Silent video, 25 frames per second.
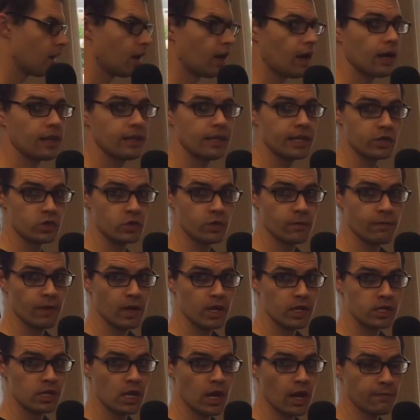And that's your
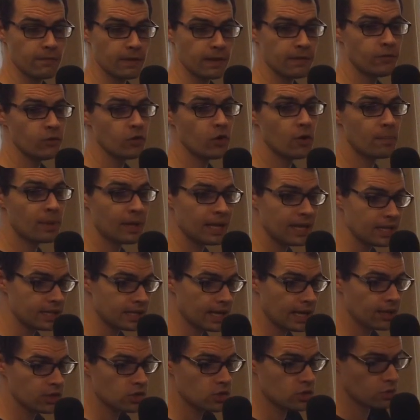first half. If you repeat
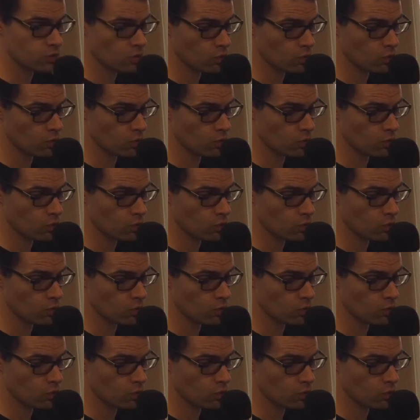that just